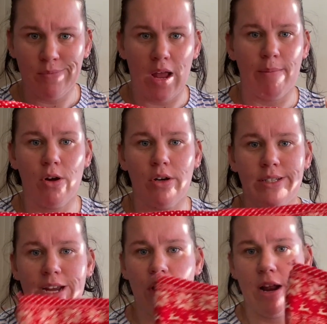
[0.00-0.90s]
Now I'm not going to
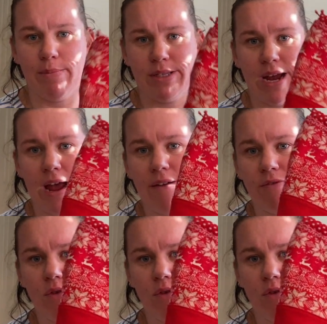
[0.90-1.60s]
say her name because I have